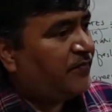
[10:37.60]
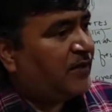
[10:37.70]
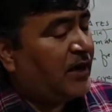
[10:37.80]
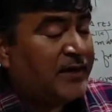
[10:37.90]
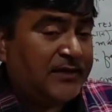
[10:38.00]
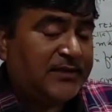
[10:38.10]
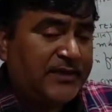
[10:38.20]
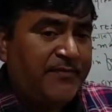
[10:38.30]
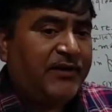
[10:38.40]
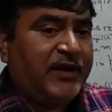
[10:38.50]
At the
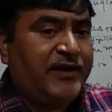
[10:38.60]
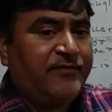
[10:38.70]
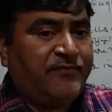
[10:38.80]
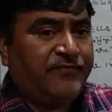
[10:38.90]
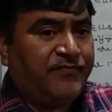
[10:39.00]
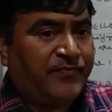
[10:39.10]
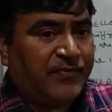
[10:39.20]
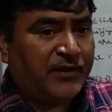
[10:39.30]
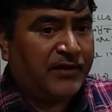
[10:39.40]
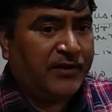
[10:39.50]
same time,
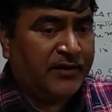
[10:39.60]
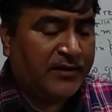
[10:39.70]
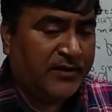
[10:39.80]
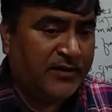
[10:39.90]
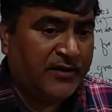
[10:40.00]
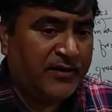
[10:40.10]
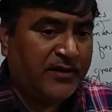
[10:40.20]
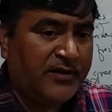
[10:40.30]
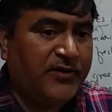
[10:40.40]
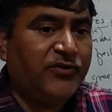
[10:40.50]

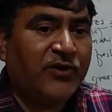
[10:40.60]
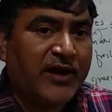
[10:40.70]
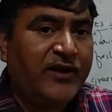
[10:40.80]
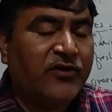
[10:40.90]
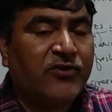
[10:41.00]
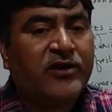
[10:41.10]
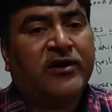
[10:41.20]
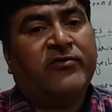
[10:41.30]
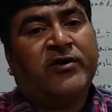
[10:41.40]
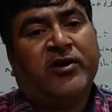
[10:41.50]
you can note
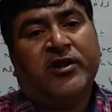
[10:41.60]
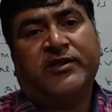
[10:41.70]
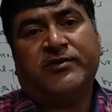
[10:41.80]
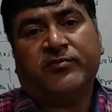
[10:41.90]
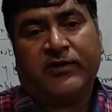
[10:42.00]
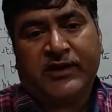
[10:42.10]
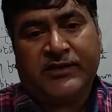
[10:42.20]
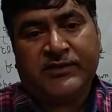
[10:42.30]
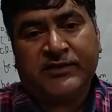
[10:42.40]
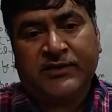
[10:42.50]
down all these
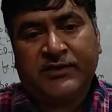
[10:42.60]
points.